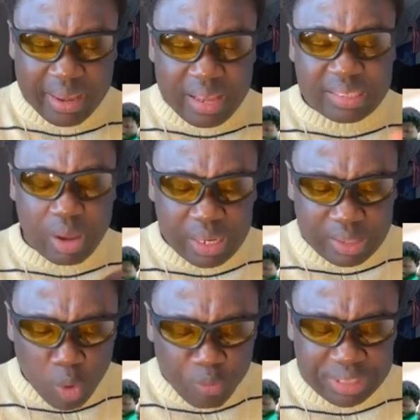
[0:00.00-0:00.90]
so it's
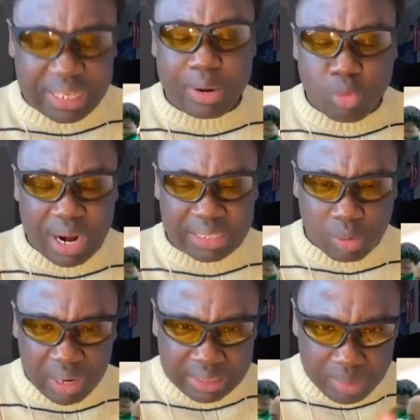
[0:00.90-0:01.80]
obvious that you would have to
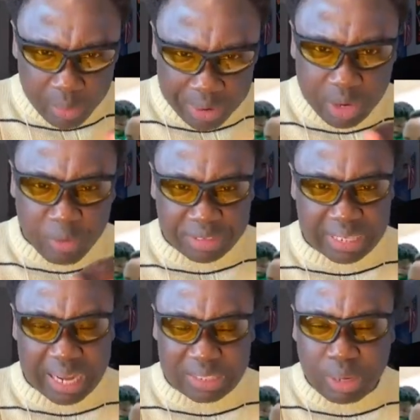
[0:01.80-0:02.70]
want to renew Vesta
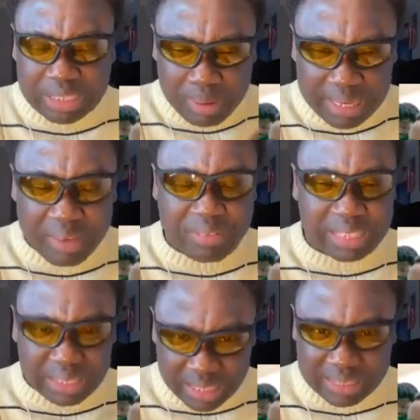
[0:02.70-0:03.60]
as 21 year Vesta
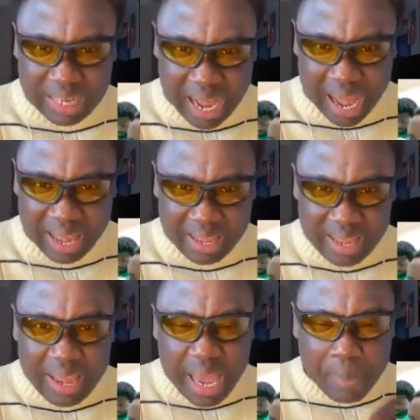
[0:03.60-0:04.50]
change now.
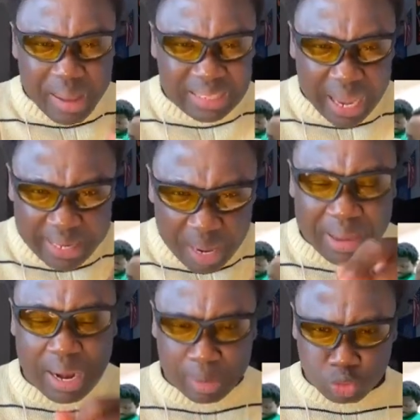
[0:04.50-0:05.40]
And but I never
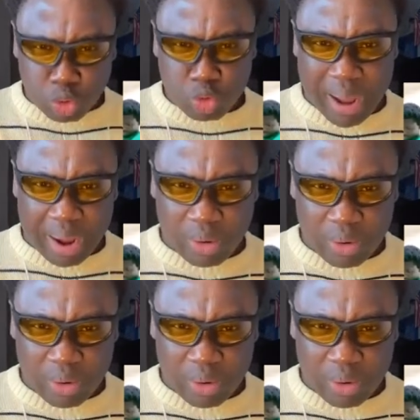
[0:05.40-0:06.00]
never to Dubai.